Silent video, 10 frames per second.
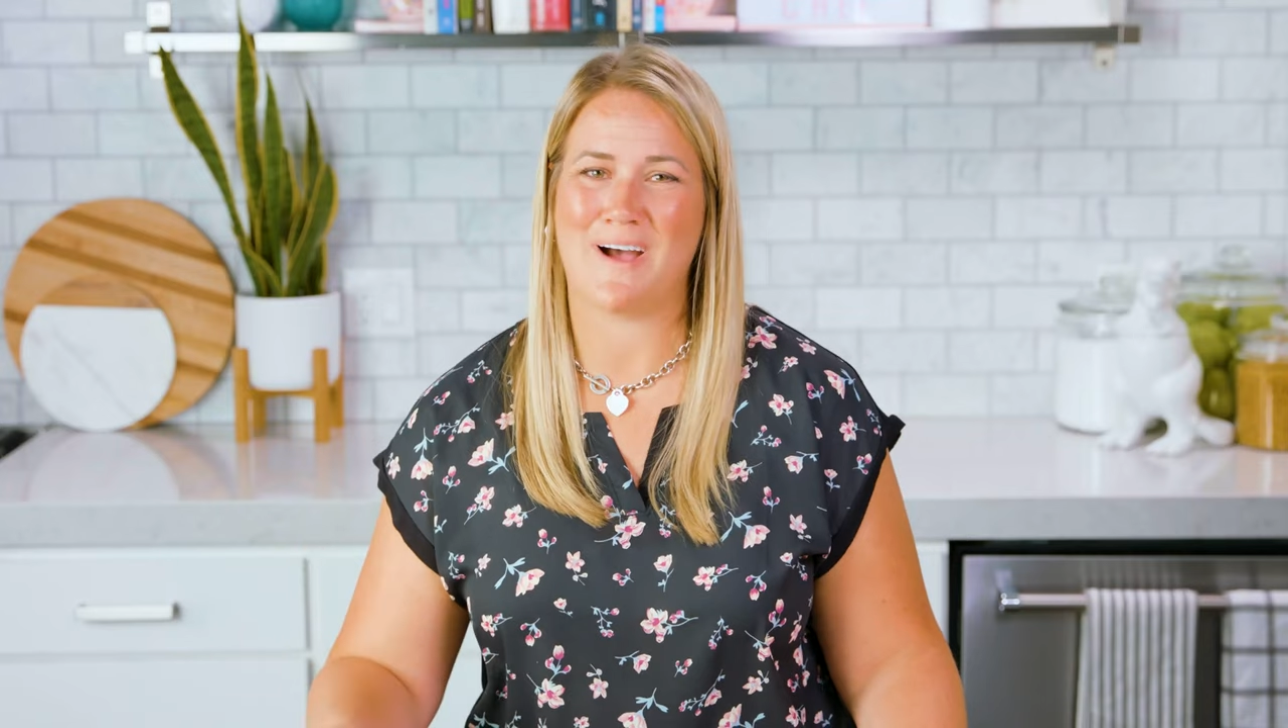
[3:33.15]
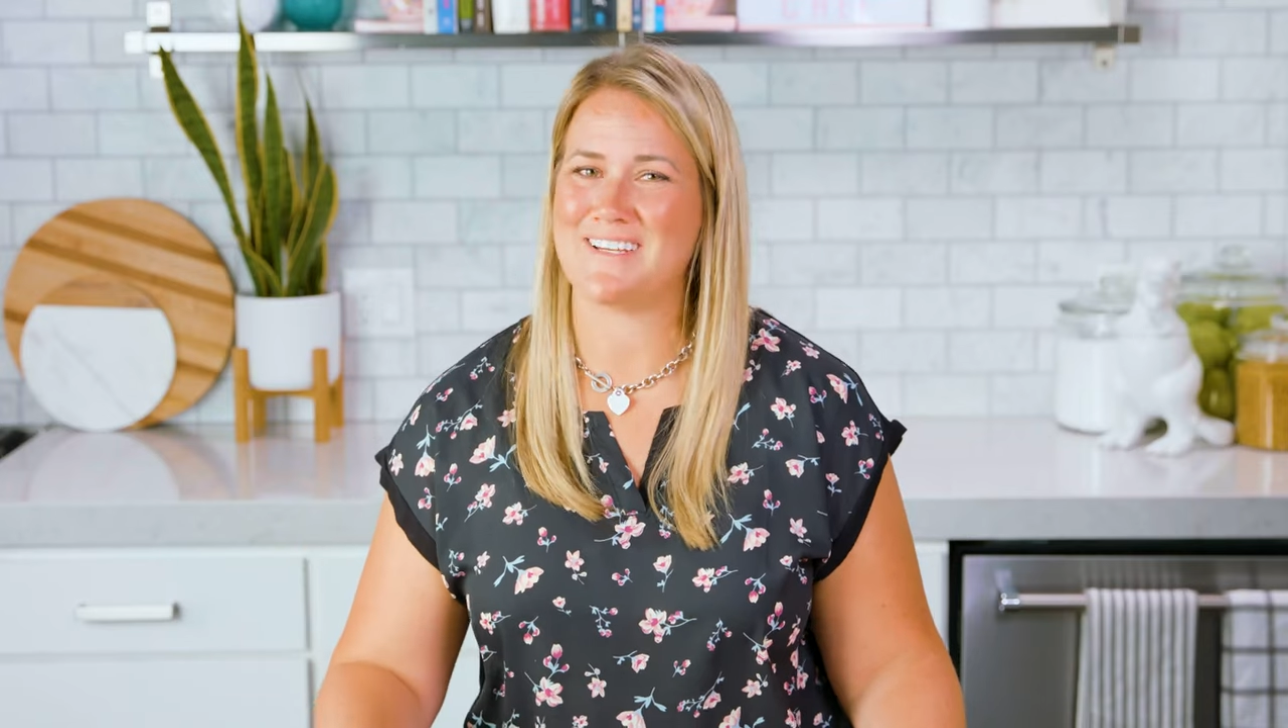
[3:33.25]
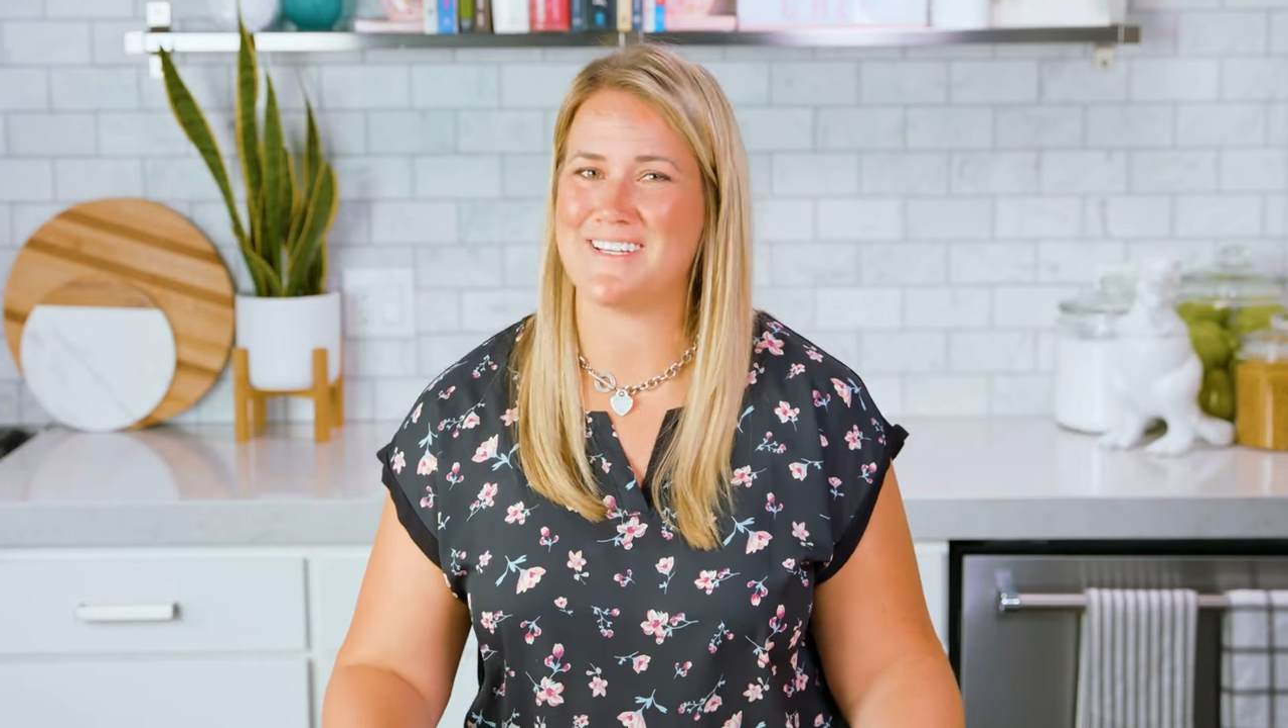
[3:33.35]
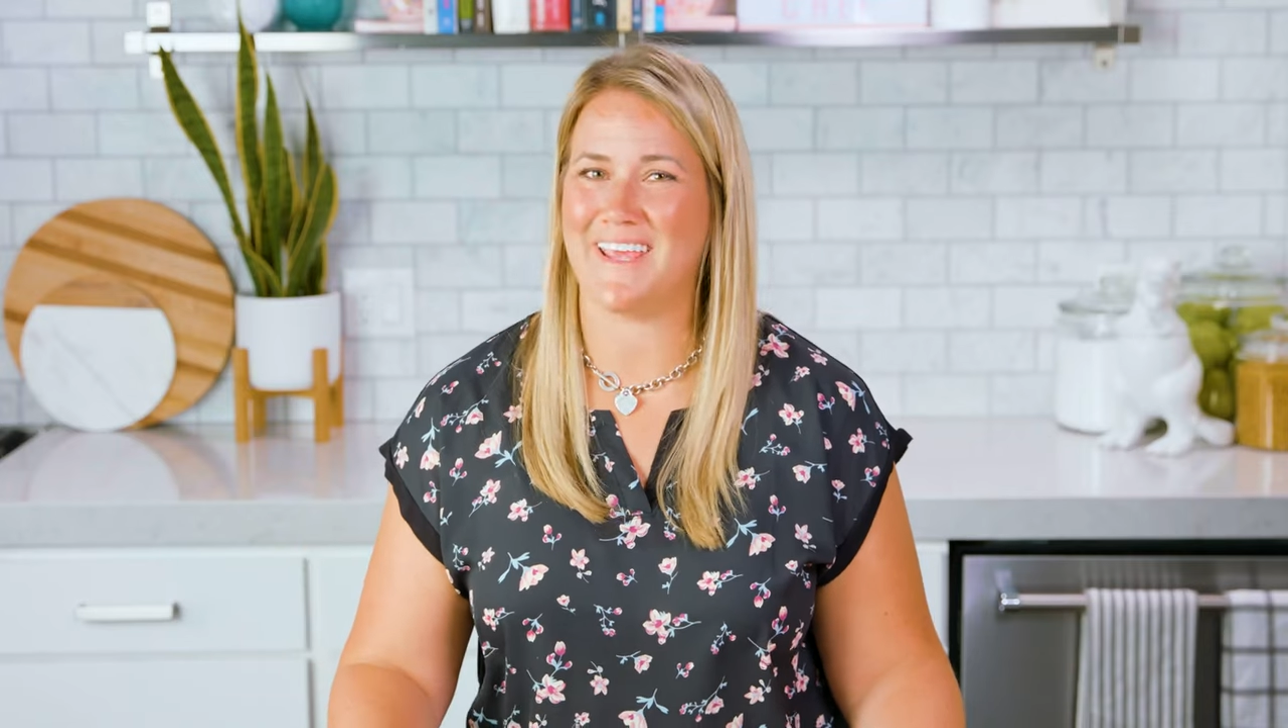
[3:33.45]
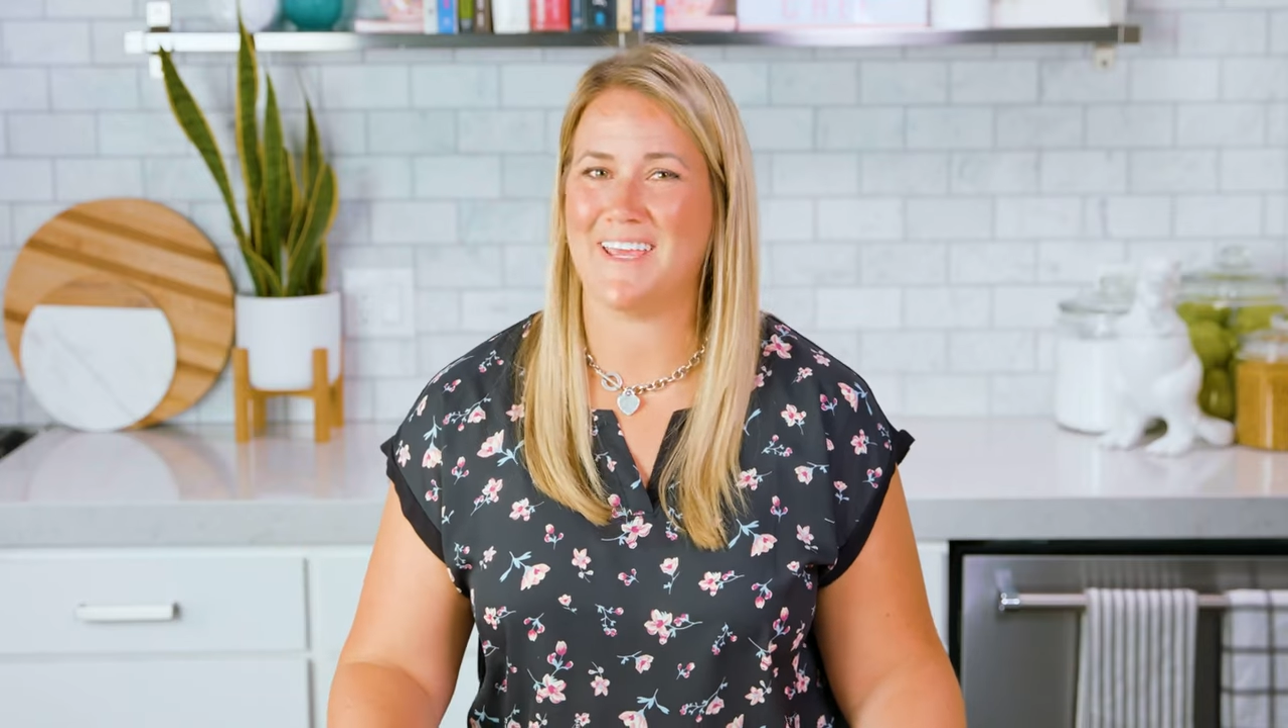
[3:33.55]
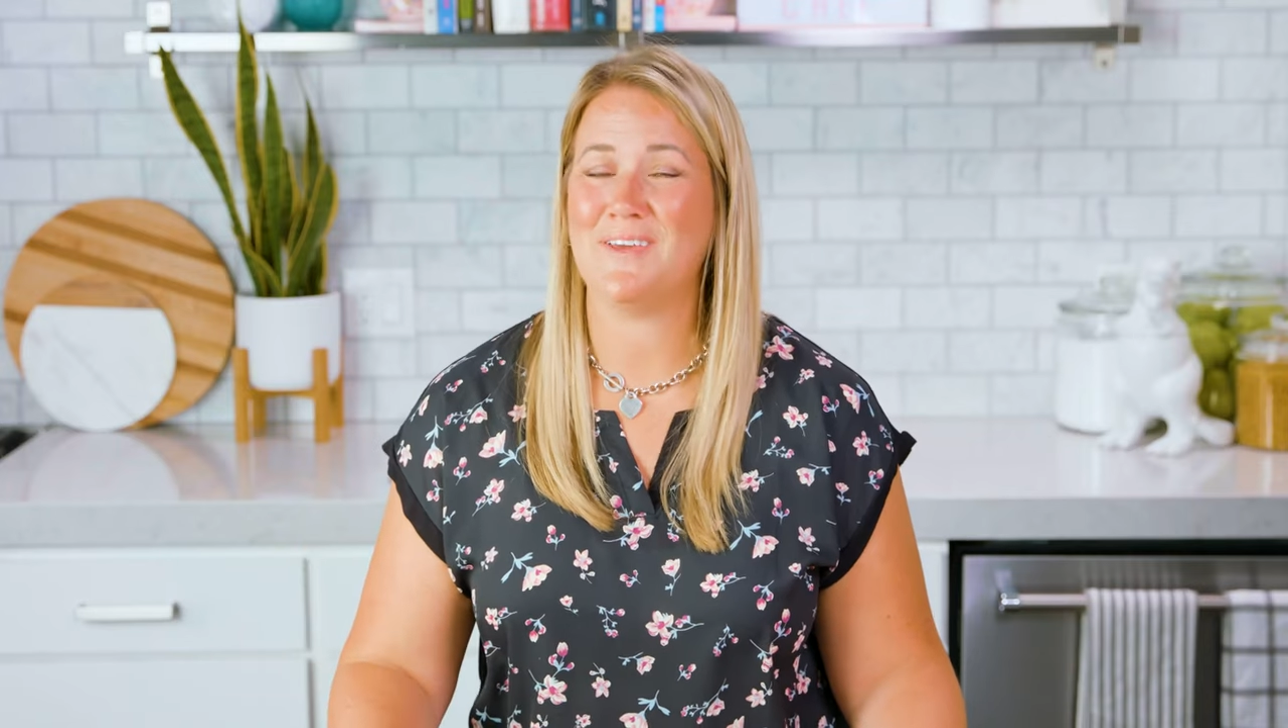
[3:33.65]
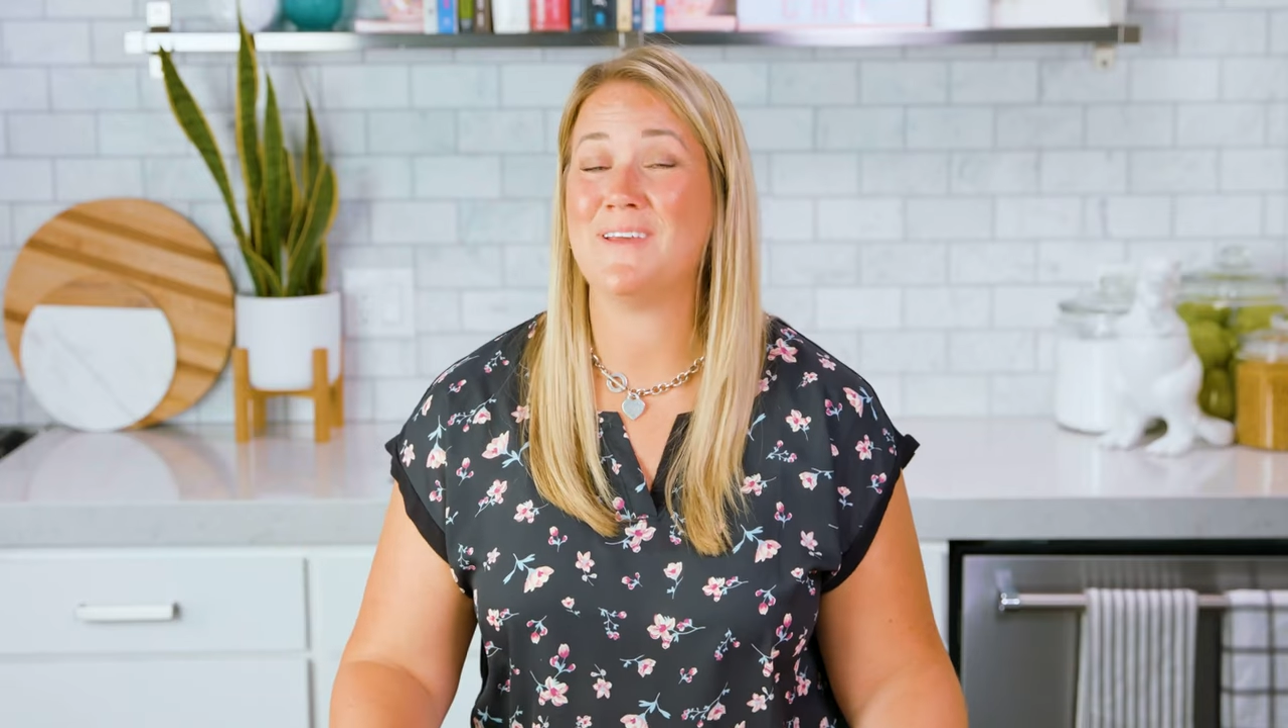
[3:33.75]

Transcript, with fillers: watching.